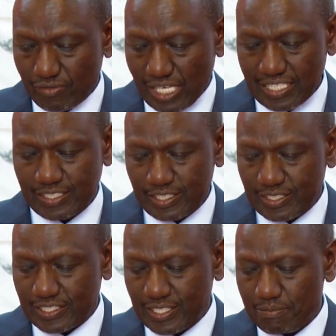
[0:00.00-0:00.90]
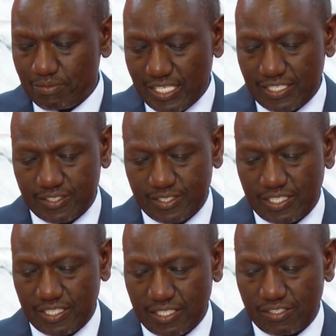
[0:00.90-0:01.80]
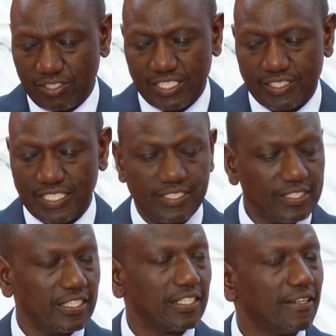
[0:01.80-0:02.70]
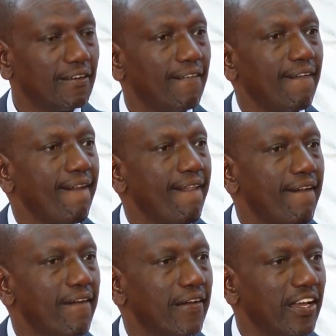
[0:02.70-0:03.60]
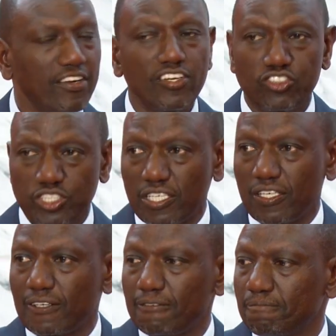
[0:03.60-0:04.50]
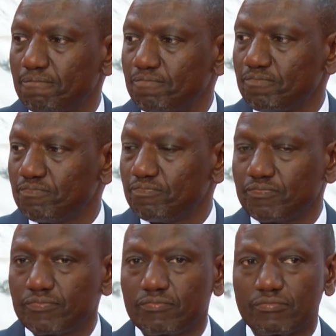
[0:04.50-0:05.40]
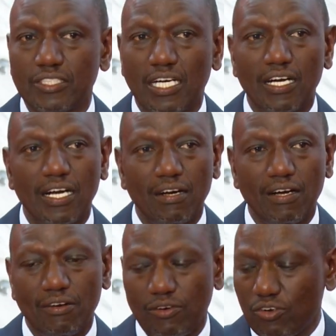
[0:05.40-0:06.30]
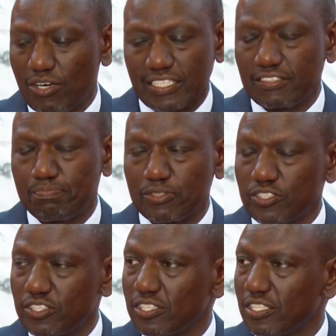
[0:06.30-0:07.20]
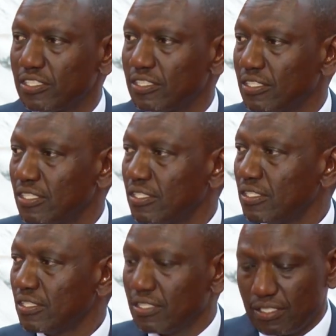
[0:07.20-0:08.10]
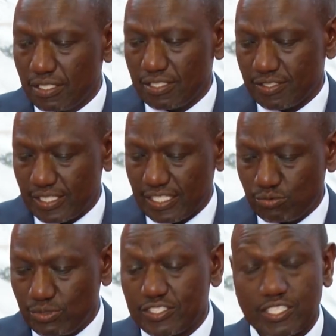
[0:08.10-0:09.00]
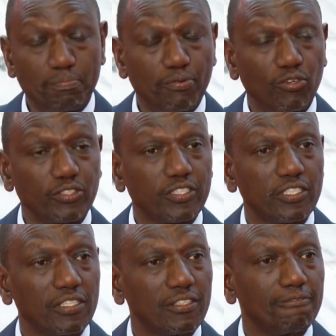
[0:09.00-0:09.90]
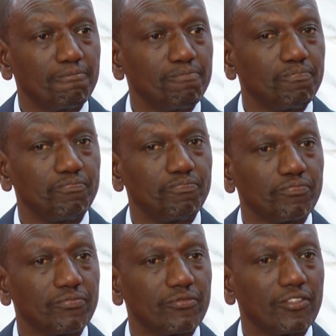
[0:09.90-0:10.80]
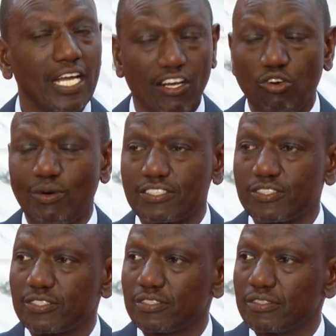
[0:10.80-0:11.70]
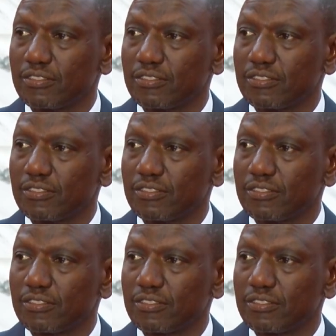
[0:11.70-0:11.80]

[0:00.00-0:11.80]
And it is the same case, Your Excellency. In Niger, our collective position is that we support ECOWAS